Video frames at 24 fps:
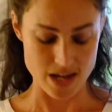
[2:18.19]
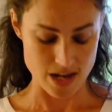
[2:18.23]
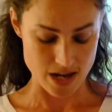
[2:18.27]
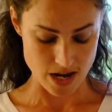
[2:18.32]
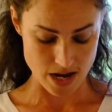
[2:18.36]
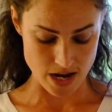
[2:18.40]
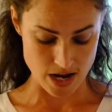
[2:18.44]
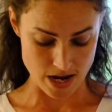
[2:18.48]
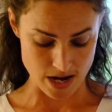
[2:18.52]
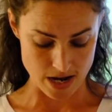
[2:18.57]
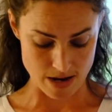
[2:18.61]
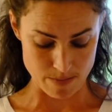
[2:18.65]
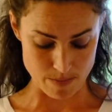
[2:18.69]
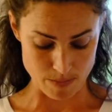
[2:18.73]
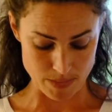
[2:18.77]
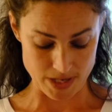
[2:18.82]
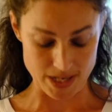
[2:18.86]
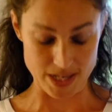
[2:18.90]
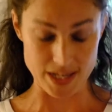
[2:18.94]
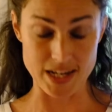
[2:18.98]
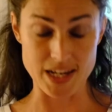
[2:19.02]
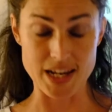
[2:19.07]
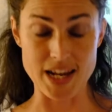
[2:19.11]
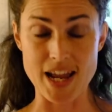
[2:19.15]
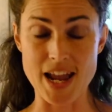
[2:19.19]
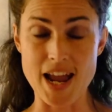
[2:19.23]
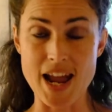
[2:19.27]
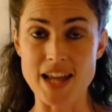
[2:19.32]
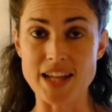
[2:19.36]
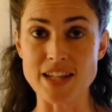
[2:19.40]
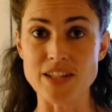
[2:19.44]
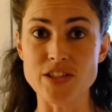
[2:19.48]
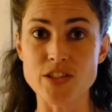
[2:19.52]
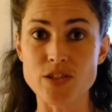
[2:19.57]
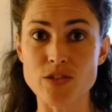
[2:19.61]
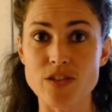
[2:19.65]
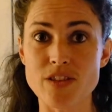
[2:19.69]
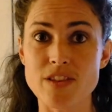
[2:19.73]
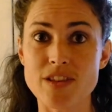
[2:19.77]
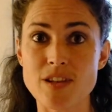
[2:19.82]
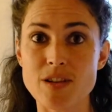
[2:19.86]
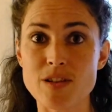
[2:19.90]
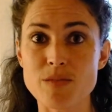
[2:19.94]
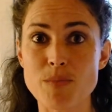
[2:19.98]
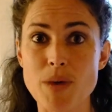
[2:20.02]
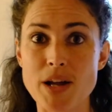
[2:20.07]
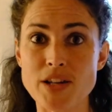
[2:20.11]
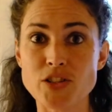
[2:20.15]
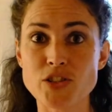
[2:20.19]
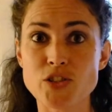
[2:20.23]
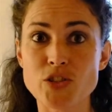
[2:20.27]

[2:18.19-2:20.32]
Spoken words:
and by